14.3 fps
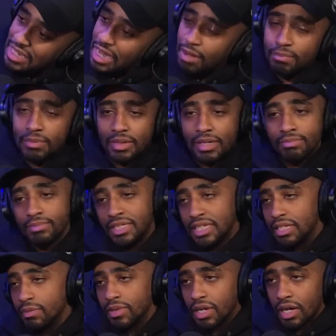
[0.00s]
I'm
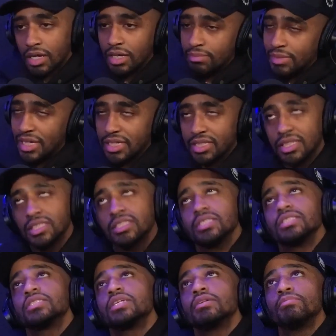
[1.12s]
dealing with I'm like, this
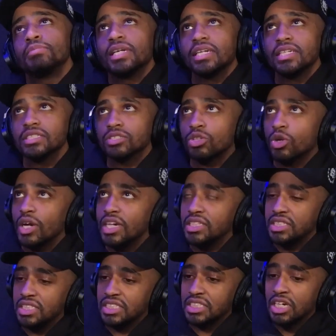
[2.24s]
is the biggest
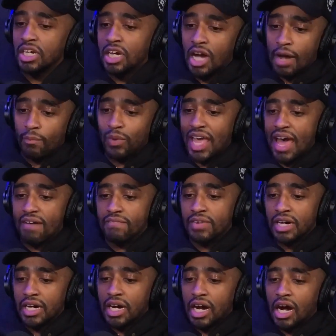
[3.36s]
craziness. We have
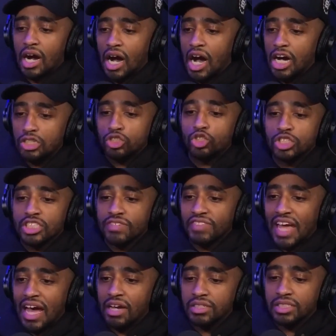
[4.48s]
hundreds of
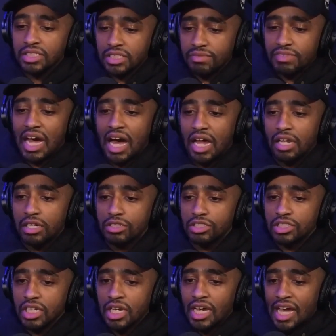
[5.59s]
thousands of
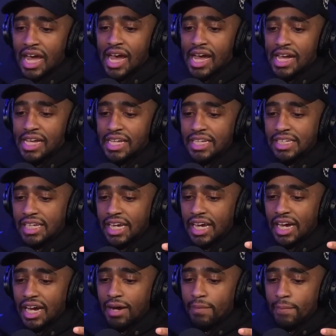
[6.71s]
dollars
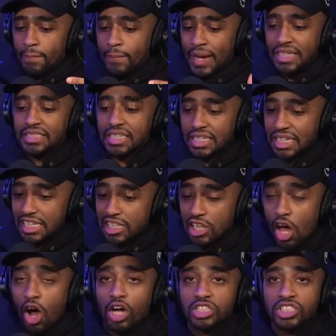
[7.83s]
basically
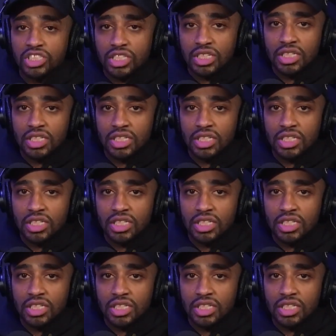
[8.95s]
lost.